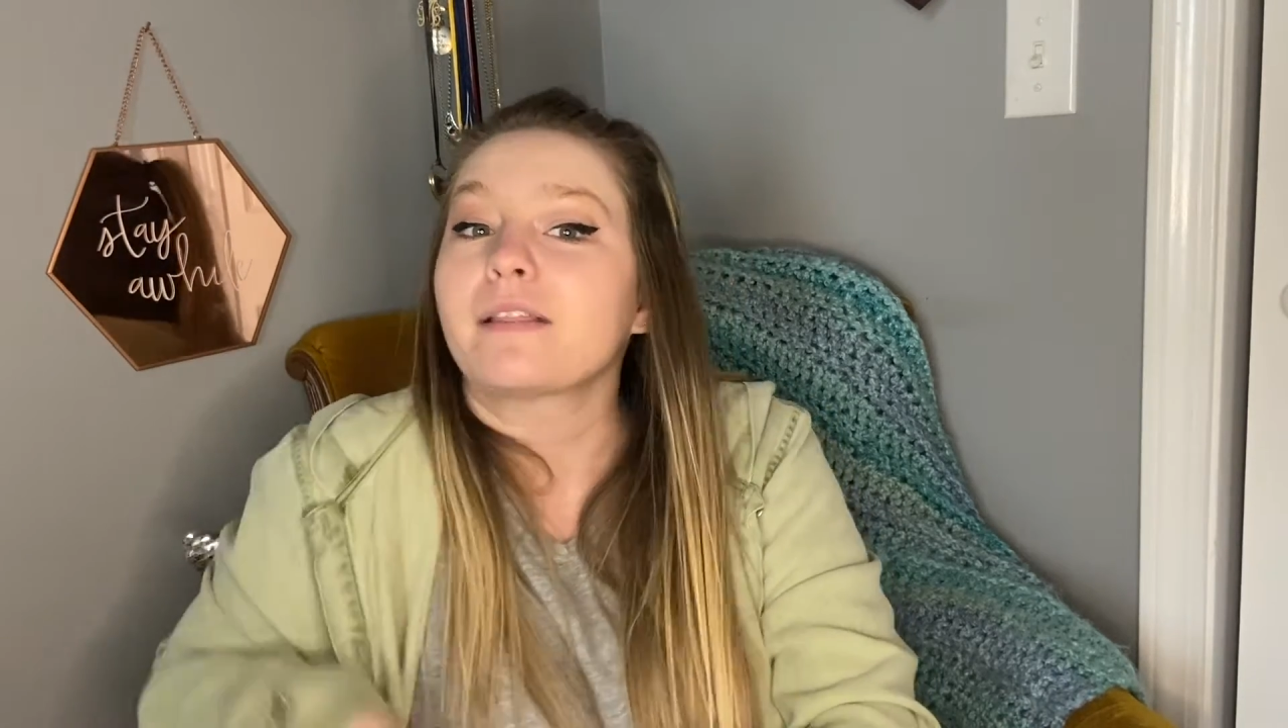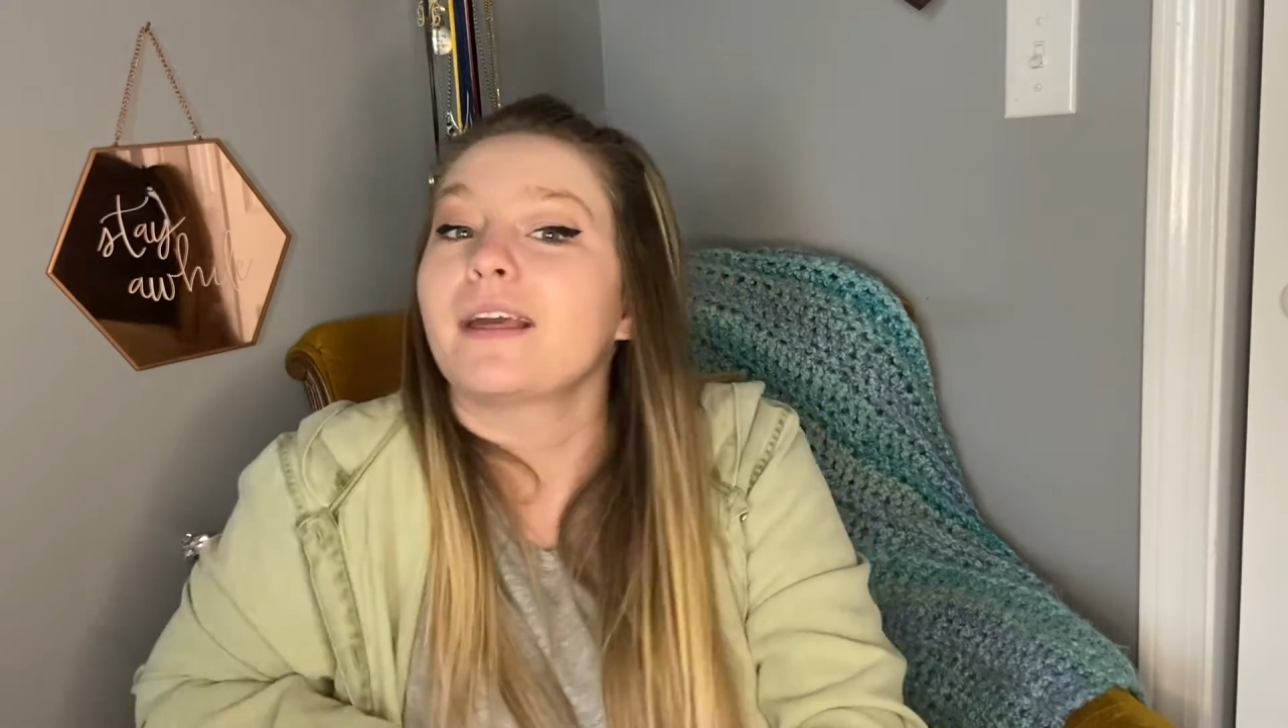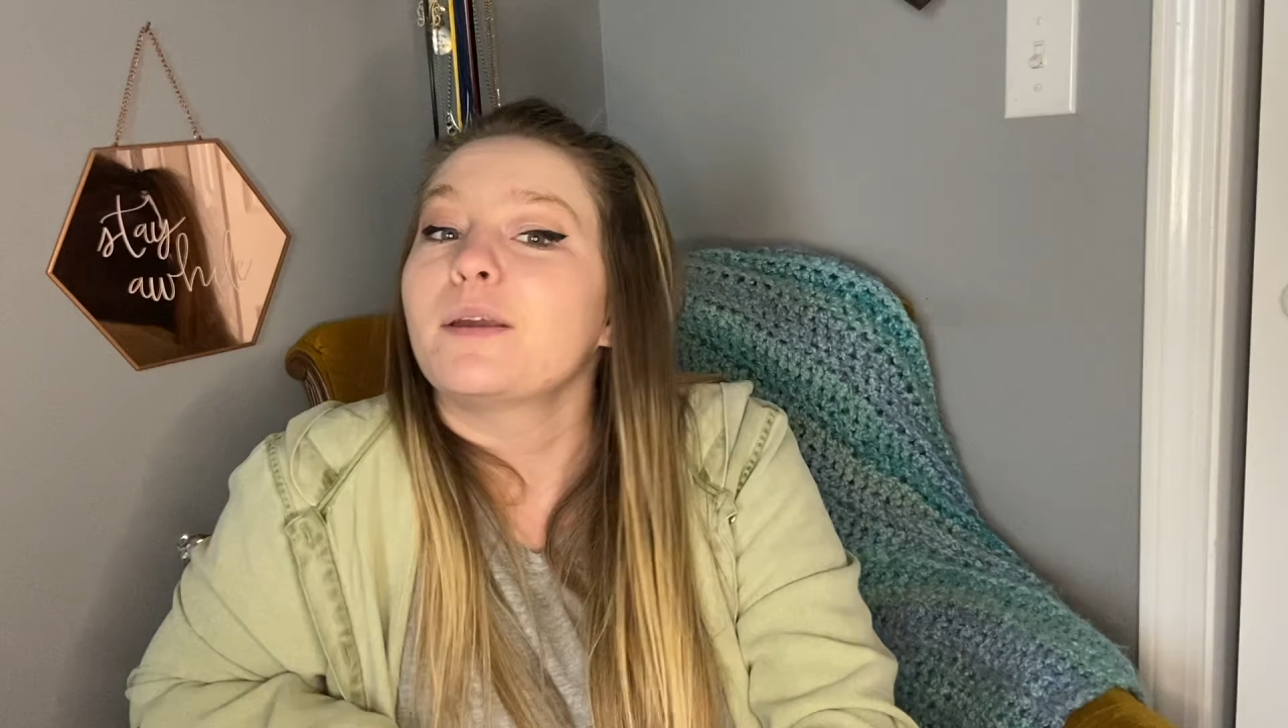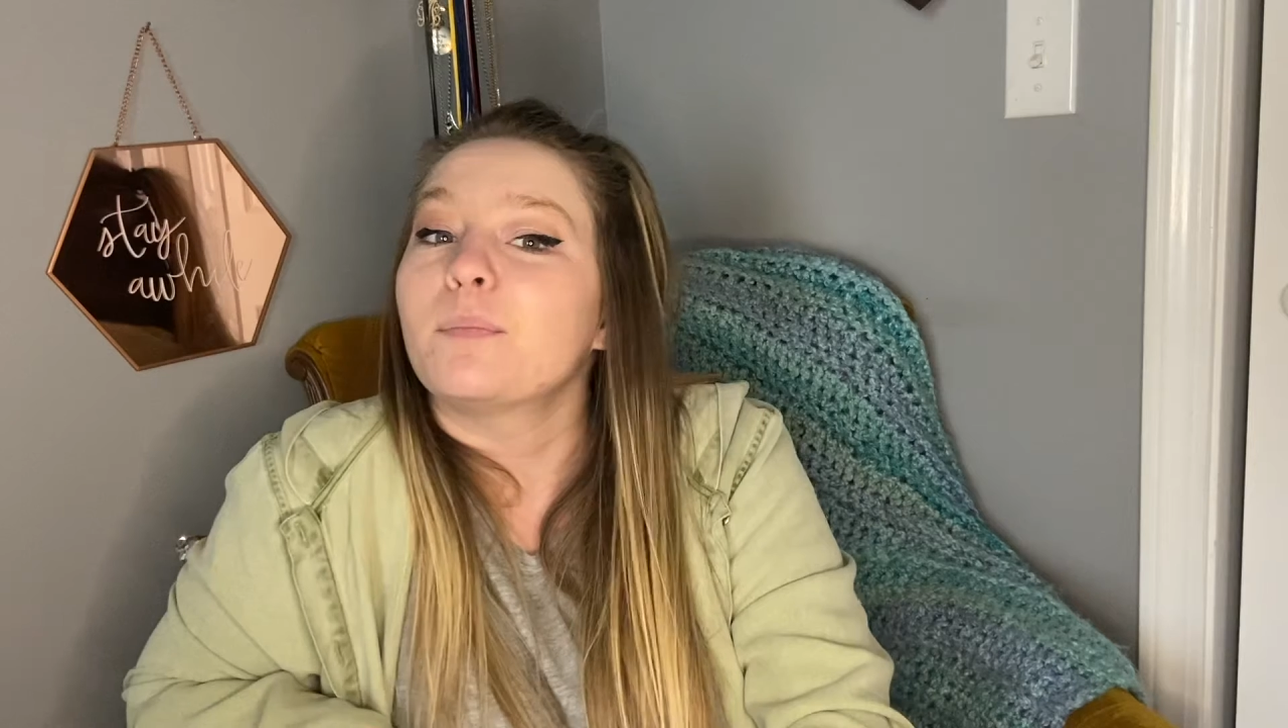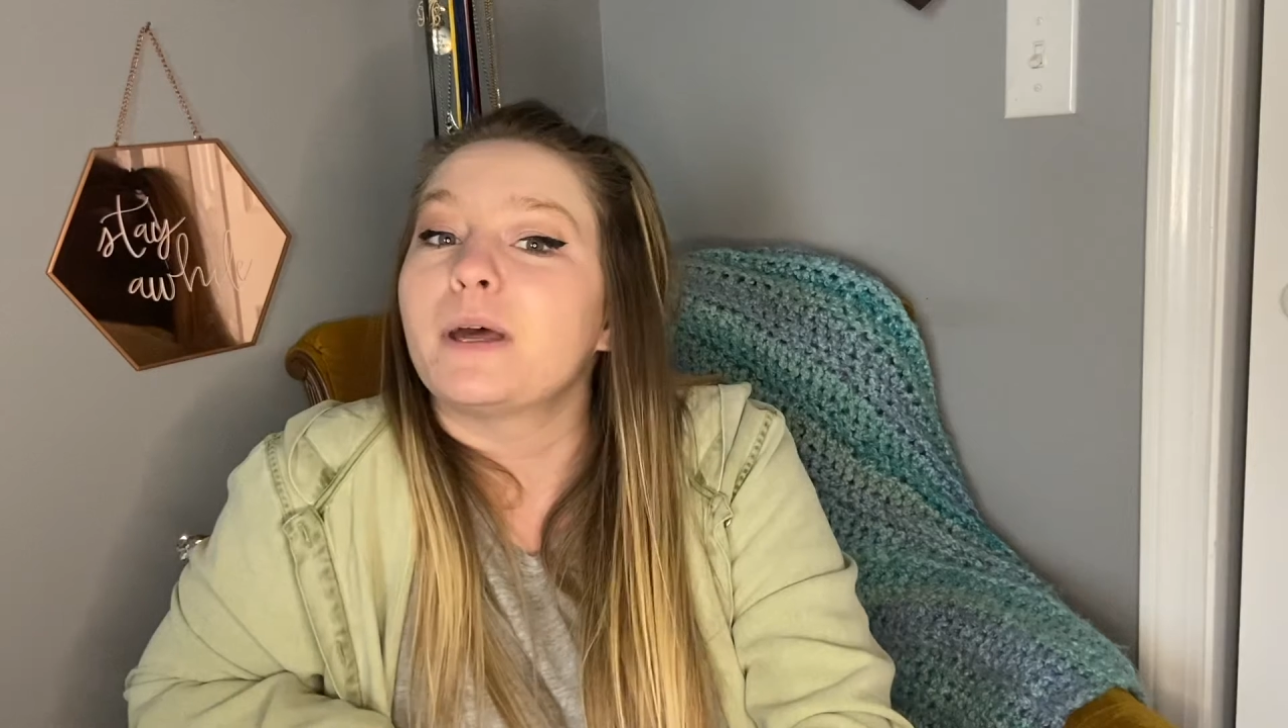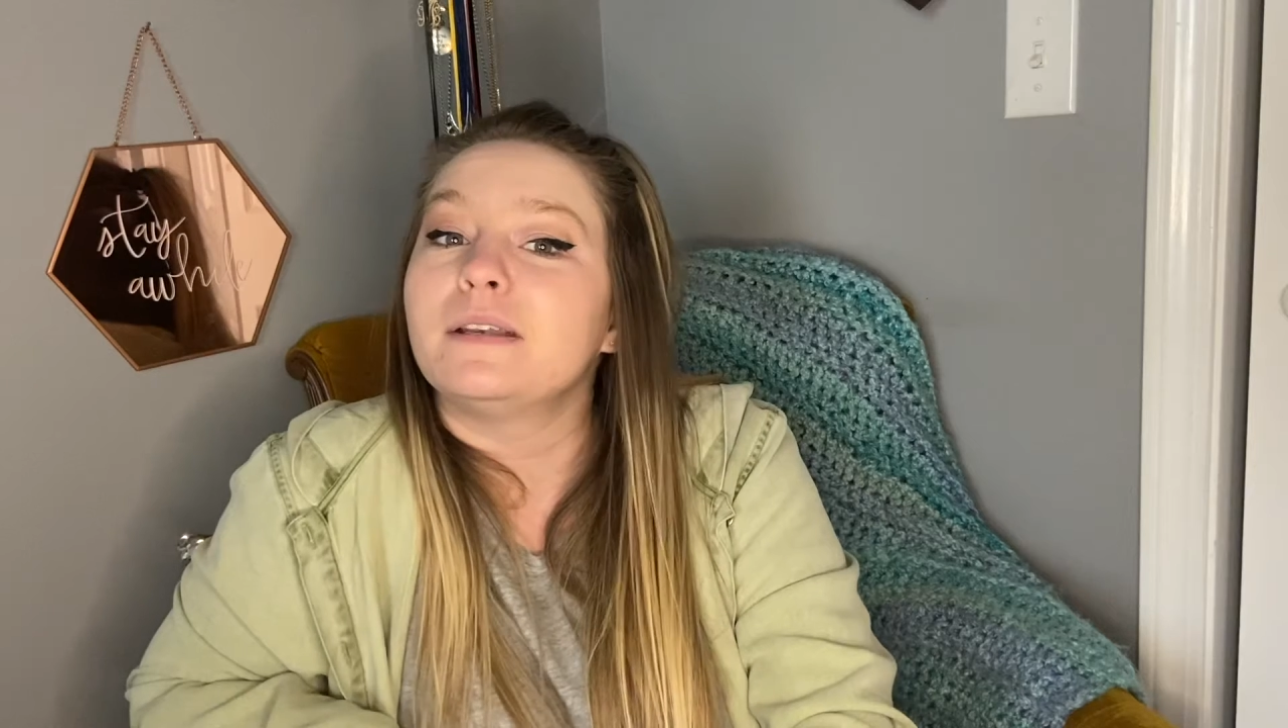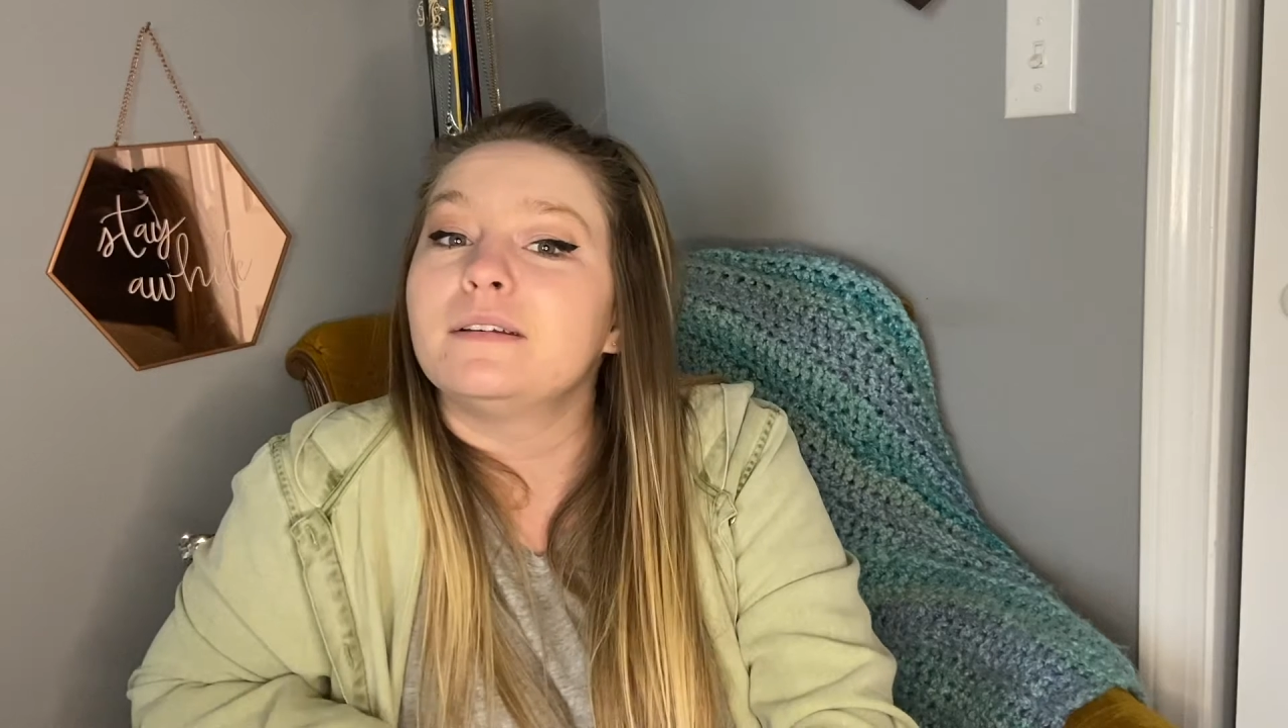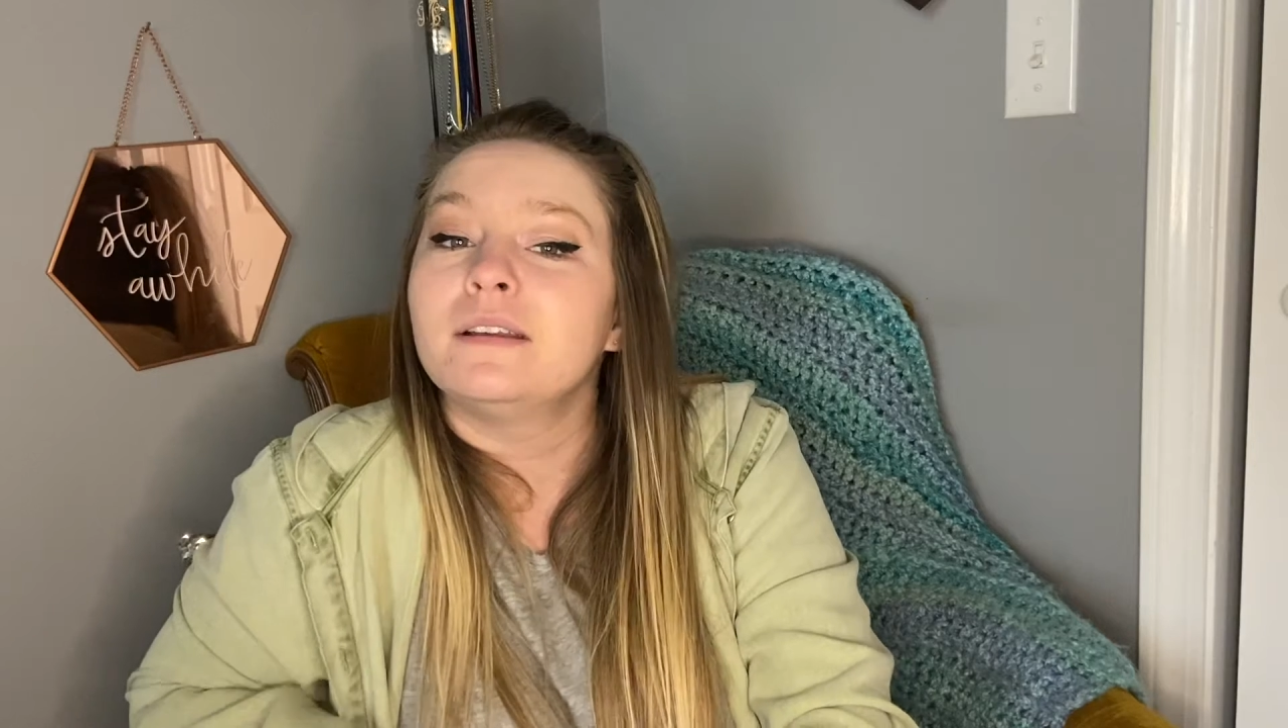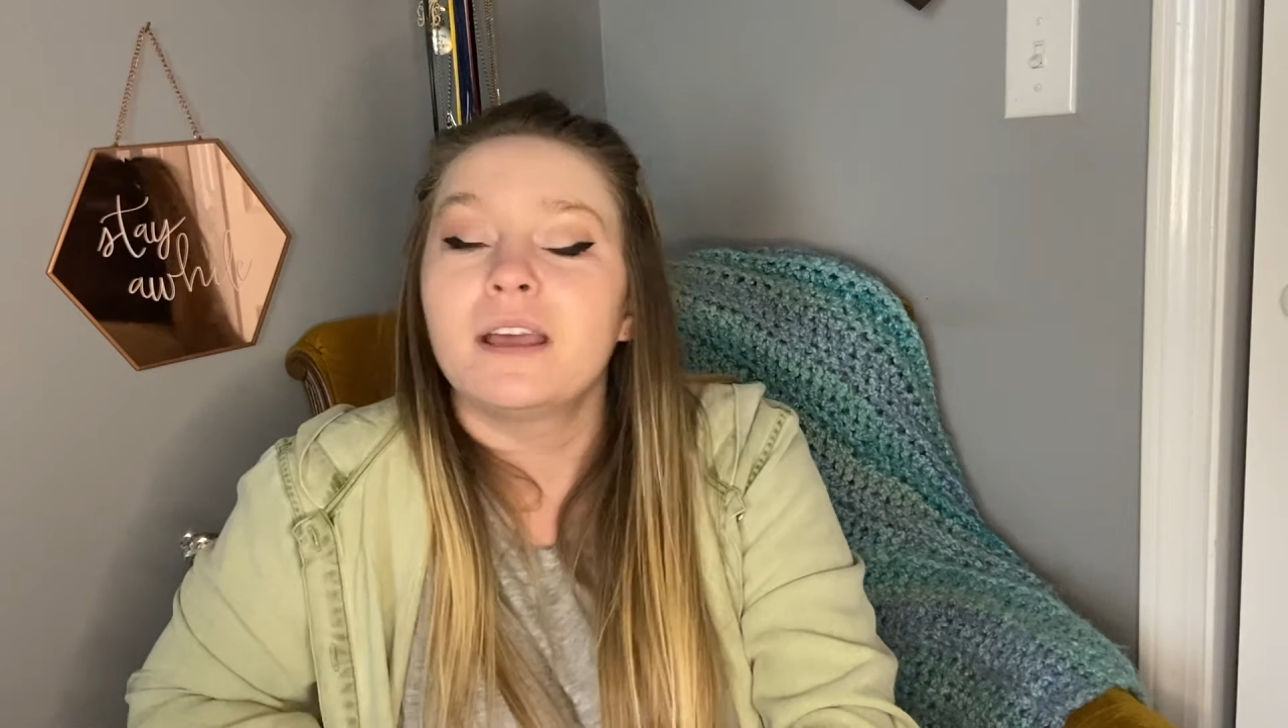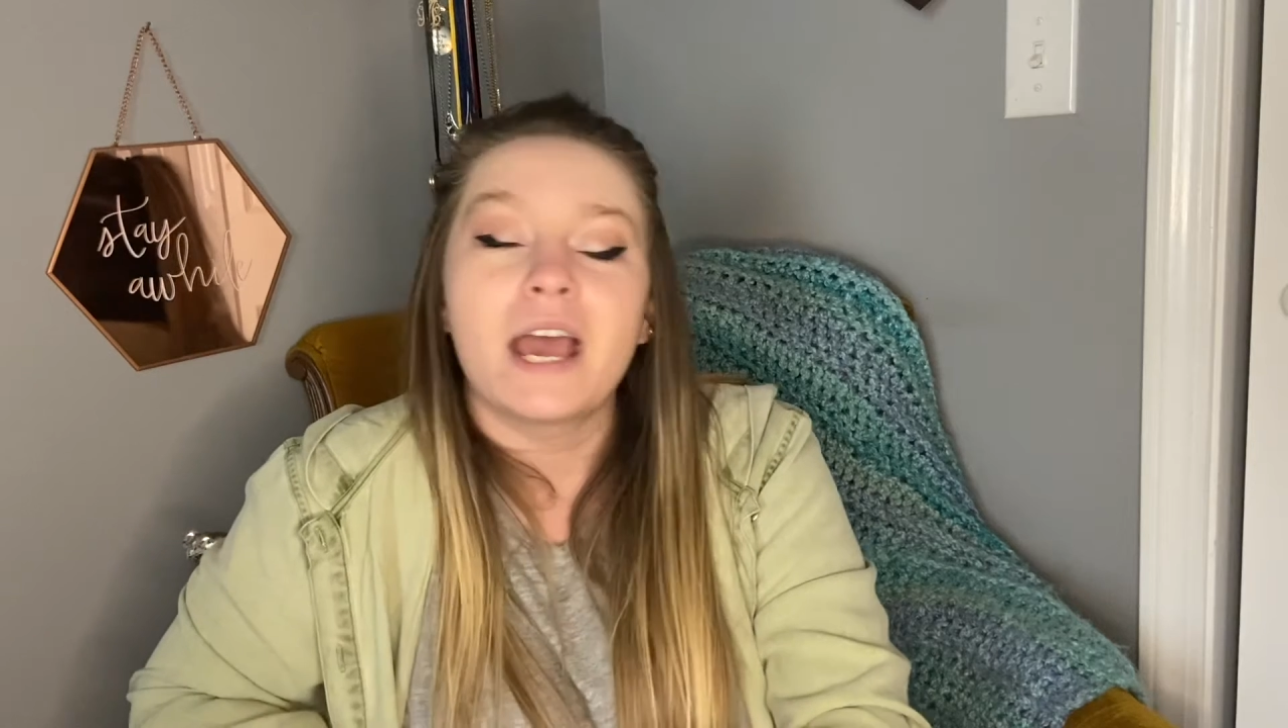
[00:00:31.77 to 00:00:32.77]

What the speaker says: like button